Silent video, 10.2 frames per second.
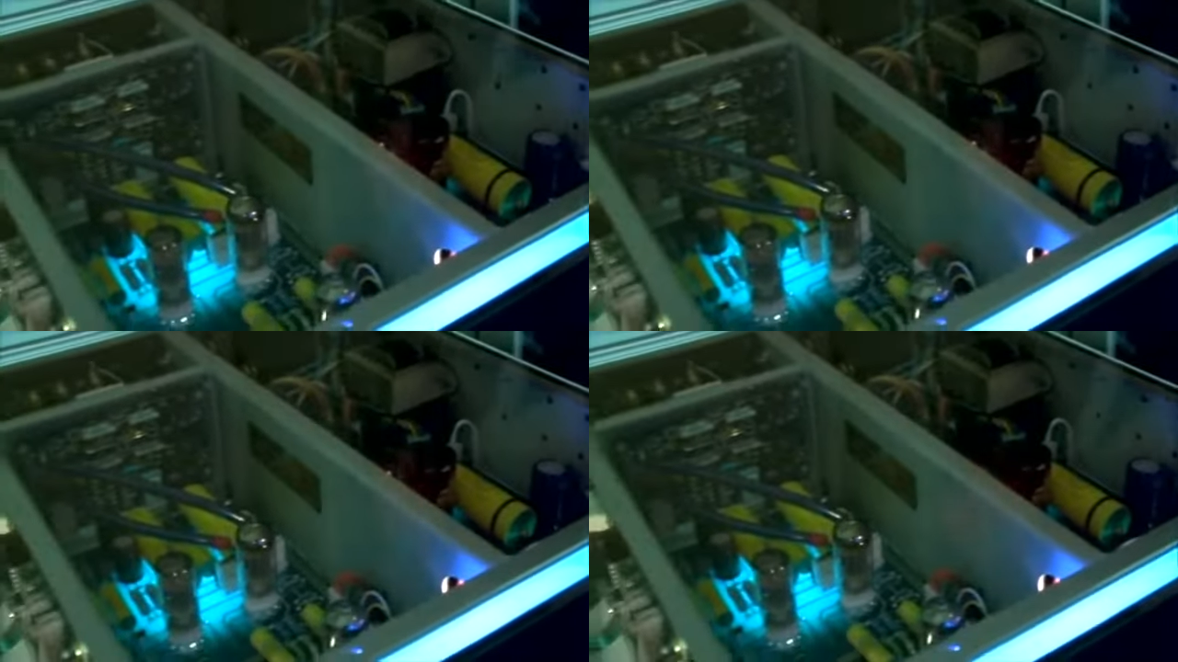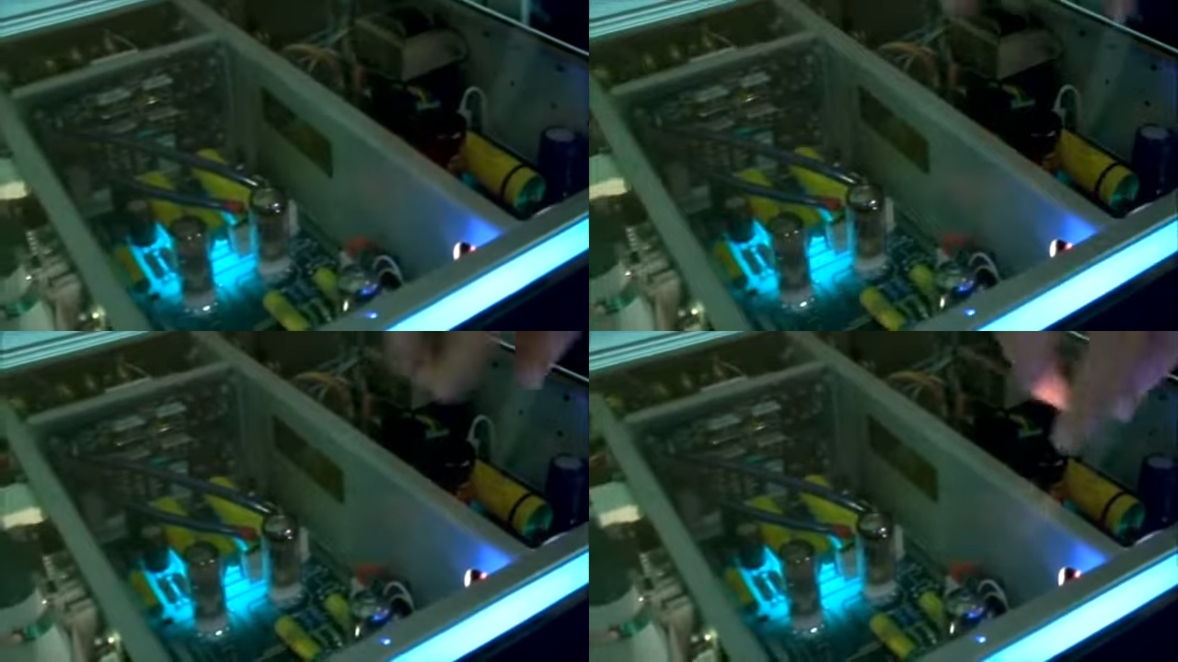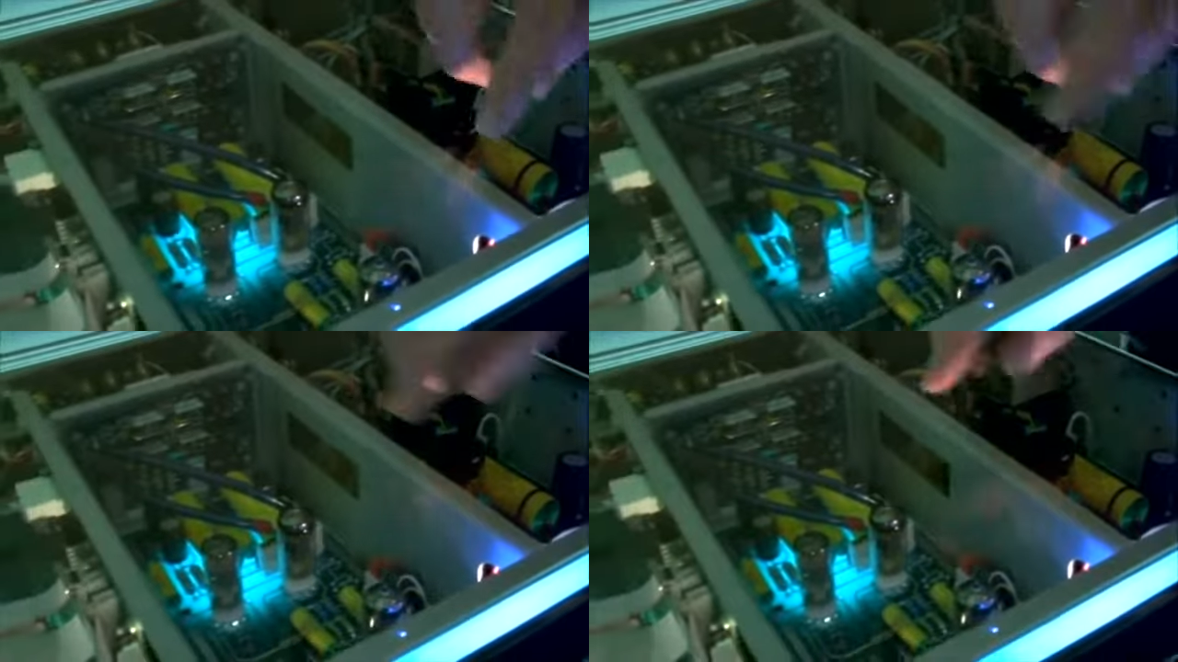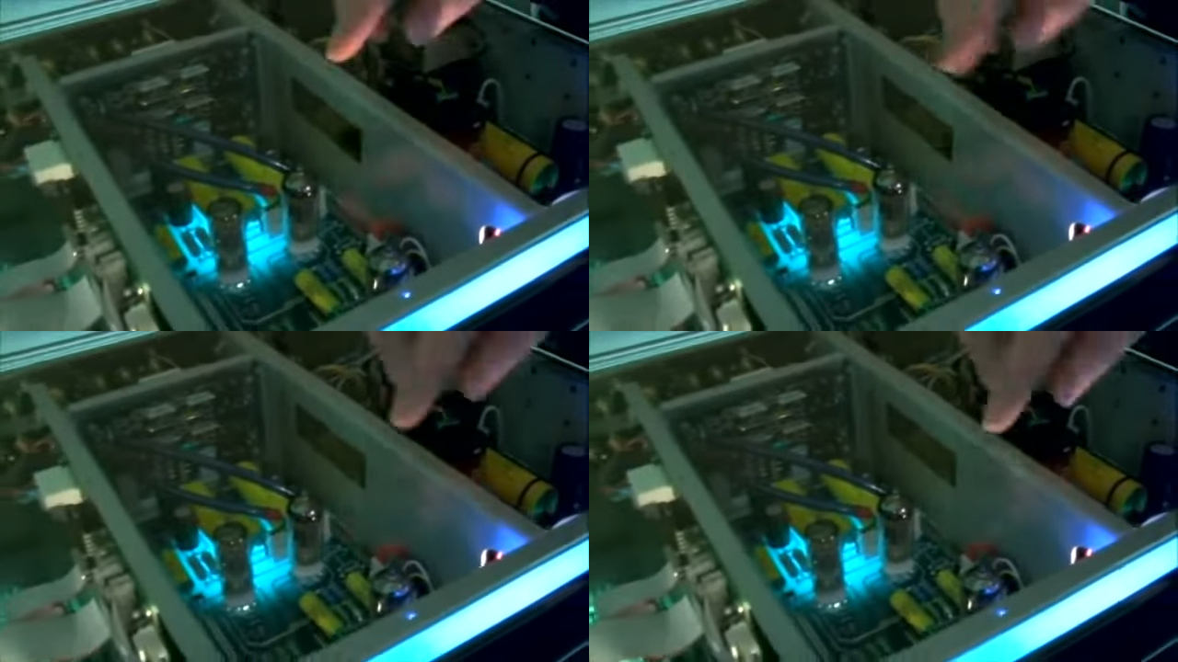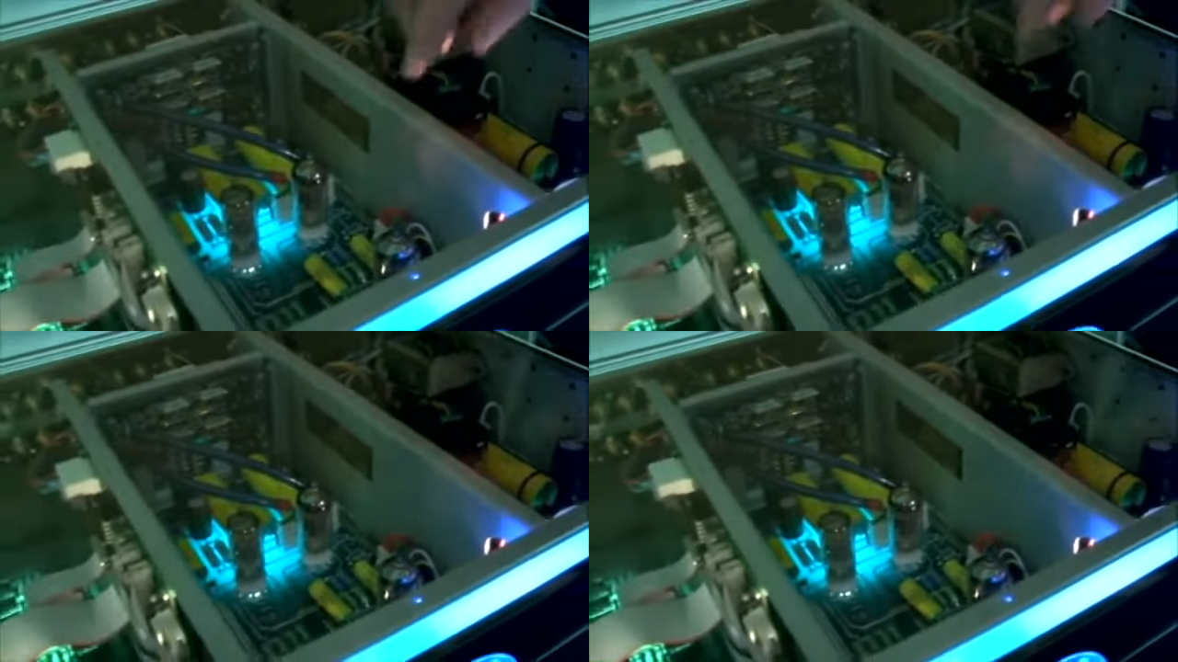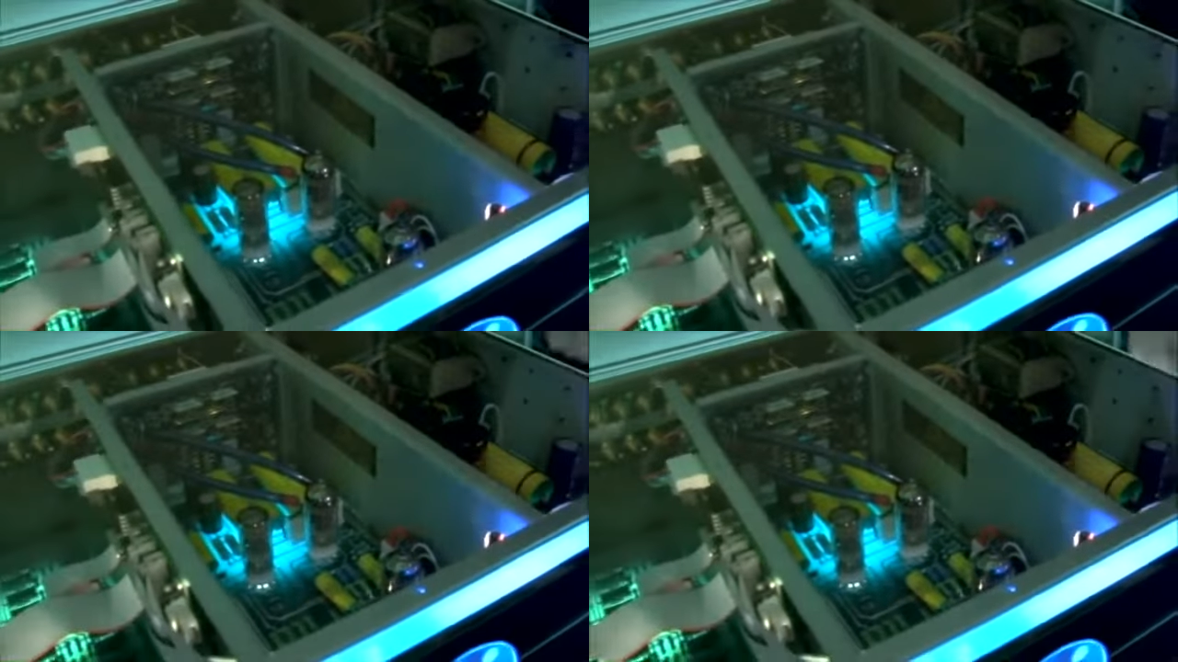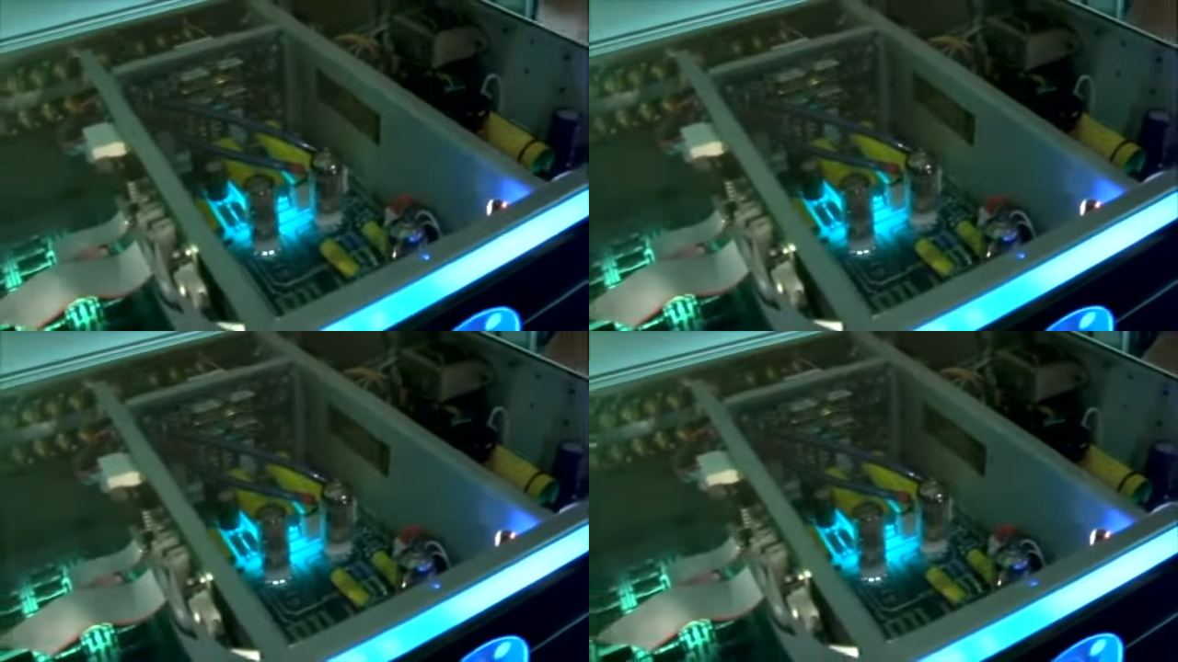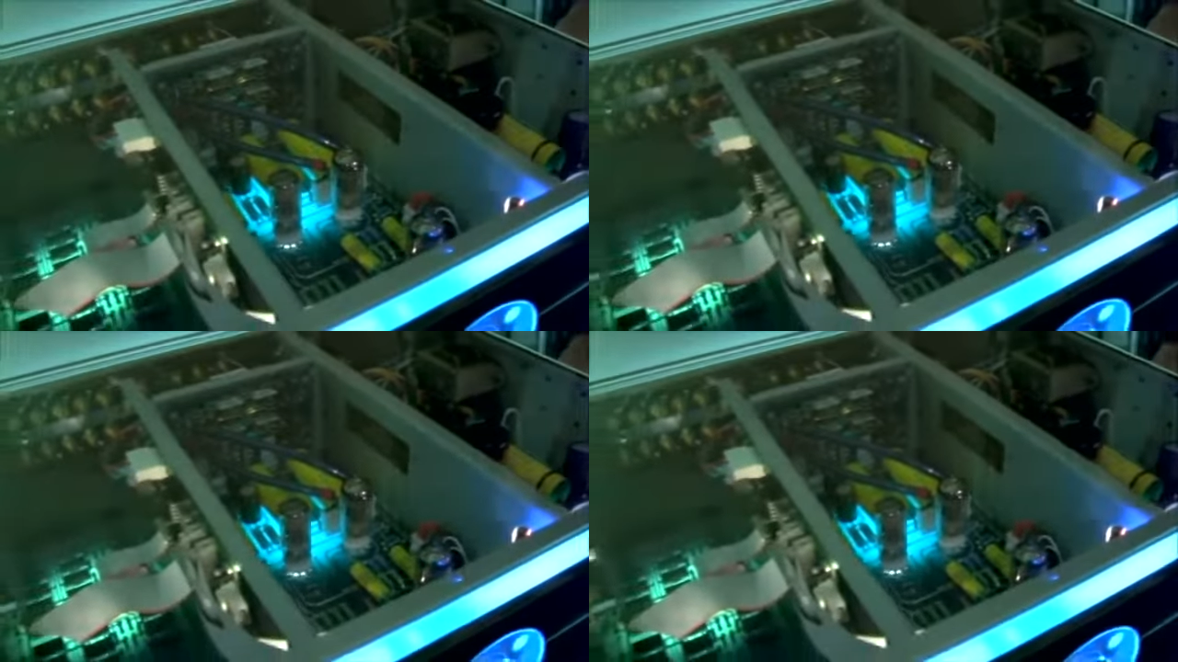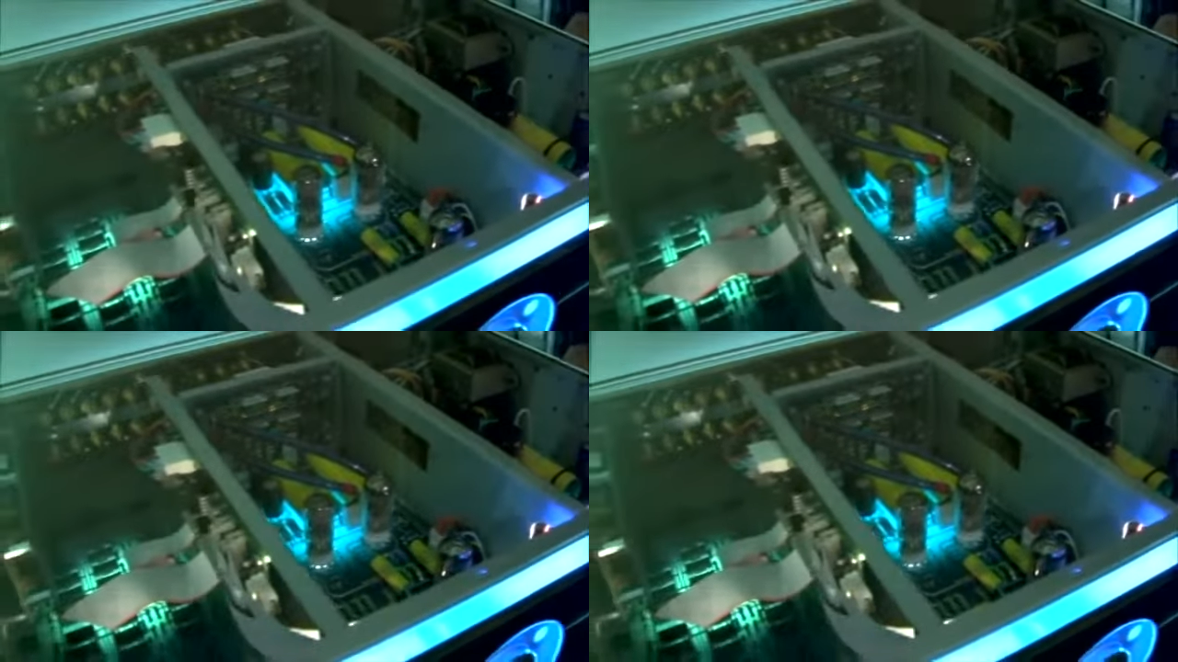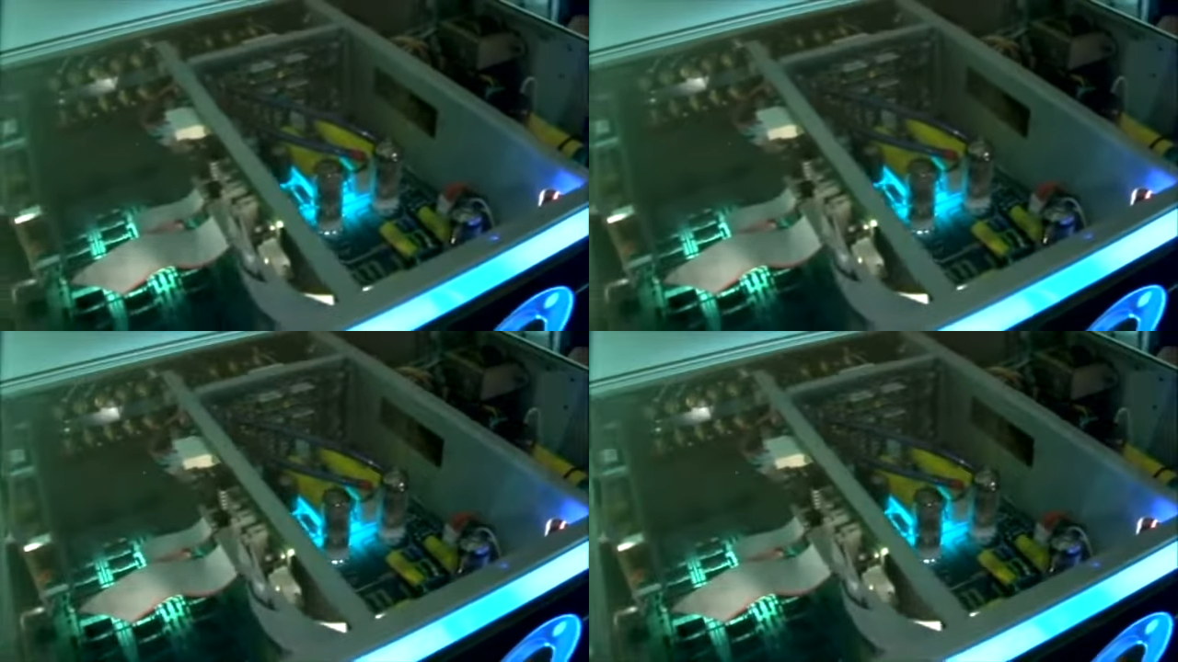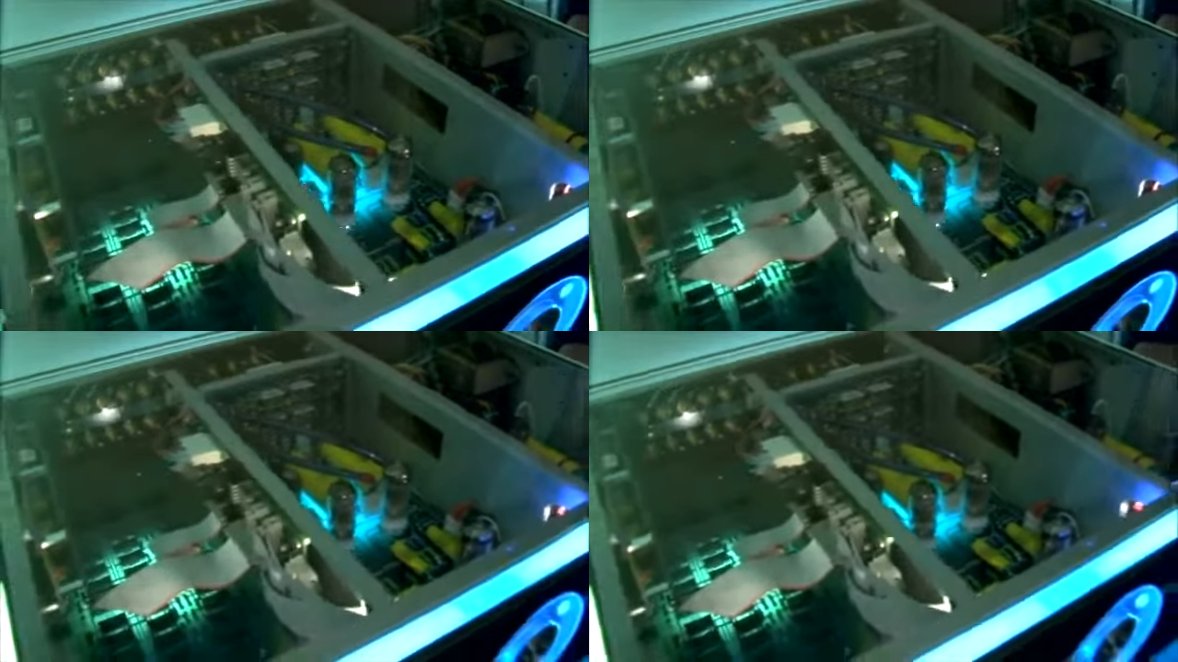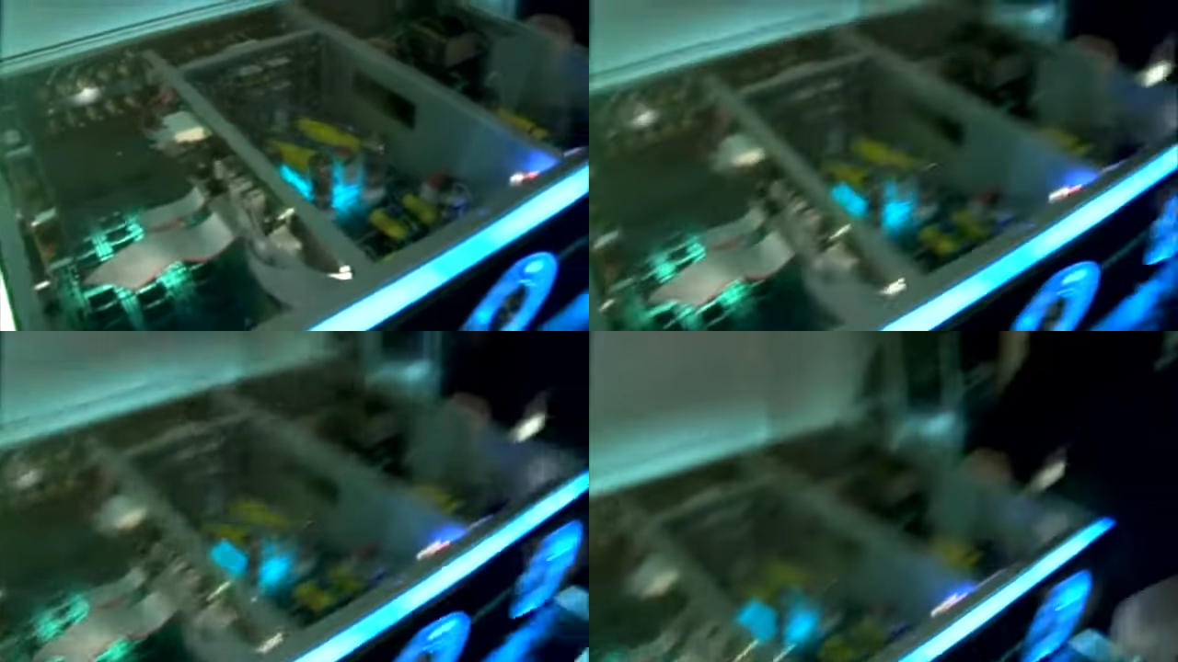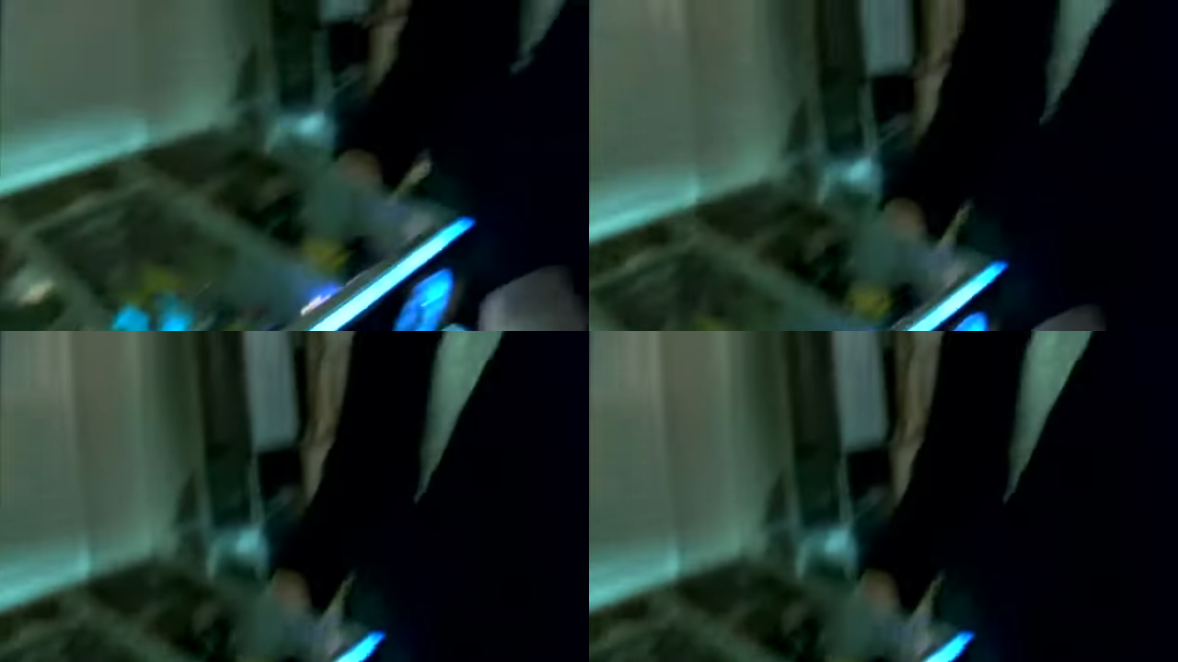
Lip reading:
(no speaker visible)